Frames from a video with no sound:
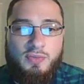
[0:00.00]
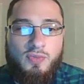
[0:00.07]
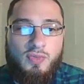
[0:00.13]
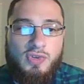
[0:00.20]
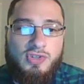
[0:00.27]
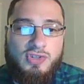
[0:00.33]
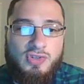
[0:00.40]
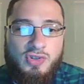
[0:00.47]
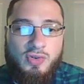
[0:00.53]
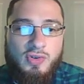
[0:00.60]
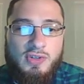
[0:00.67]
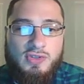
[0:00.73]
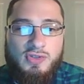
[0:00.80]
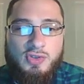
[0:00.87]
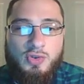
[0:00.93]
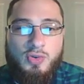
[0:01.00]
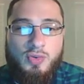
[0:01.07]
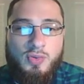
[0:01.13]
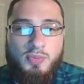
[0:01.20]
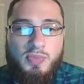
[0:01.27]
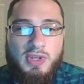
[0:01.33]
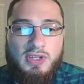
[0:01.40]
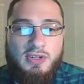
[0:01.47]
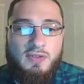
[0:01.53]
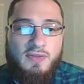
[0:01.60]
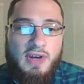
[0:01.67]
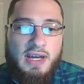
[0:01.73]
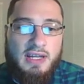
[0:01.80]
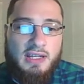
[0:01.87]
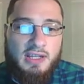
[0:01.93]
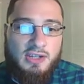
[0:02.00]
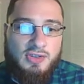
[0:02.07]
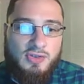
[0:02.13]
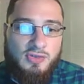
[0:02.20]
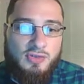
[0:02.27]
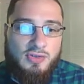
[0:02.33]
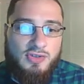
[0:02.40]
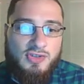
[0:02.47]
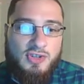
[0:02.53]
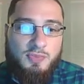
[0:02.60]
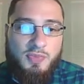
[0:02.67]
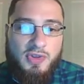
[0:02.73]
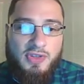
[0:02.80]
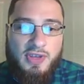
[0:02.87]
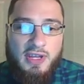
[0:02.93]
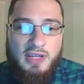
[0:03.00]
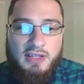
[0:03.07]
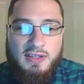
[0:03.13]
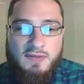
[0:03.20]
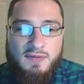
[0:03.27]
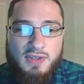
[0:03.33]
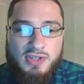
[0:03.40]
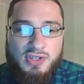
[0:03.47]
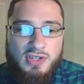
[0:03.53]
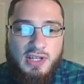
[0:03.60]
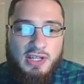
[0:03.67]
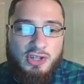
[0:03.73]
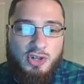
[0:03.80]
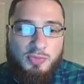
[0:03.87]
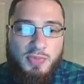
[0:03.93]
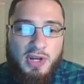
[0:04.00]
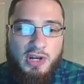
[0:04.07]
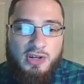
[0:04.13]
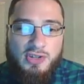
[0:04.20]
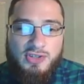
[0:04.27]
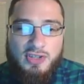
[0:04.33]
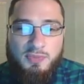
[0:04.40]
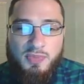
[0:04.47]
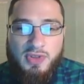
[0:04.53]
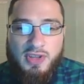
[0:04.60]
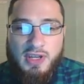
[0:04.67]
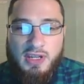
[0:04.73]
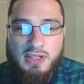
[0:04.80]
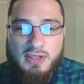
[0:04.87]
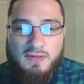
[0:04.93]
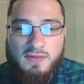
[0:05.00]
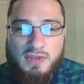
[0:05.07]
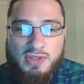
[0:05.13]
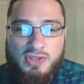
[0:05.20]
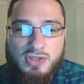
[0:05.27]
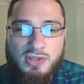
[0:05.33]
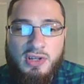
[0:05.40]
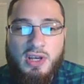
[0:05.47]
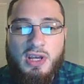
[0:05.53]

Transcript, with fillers: which is going to be divided into your sympathetic division and your parasympathetic division.